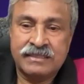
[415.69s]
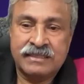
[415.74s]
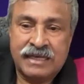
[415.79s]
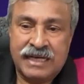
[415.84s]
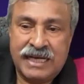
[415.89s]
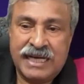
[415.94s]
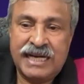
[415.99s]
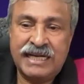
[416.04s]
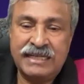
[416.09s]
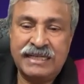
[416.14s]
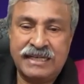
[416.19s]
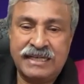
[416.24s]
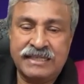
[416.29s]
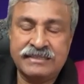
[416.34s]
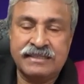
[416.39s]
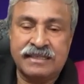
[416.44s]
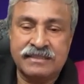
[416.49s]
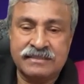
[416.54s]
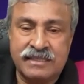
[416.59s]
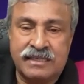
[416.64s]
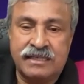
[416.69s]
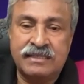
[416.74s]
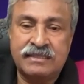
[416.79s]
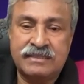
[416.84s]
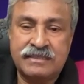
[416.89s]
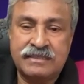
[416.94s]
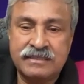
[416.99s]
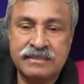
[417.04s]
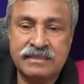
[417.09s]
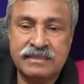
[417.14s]
and as a result,
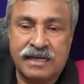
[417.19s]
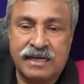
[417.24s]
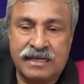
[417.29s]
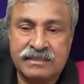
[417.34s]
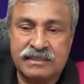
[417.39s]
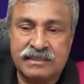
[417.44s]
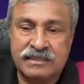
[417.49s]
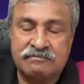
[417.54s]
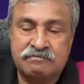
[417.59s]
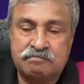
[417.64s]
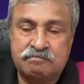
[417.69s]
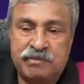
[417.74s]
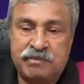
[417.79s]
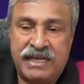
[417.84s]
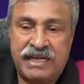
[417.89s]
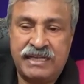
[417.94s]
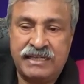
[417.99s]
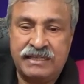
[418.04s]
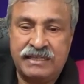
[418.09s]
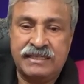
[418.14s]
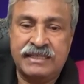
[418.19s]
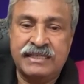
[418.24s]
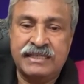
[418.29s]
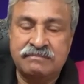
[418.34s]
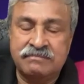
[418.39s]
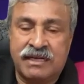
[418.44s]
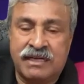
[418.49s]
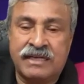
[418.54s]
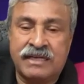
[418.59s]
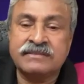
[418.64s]
reduction of pain and
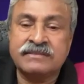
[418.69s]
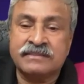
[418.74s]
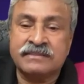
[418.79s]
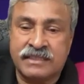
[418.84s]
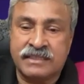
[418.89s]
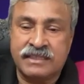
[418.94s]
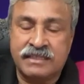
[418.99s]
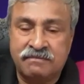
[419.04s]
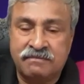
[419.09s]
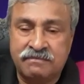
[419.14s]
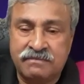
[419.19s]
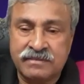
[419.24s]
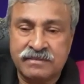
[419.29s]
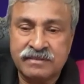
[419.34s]
edema is achieved.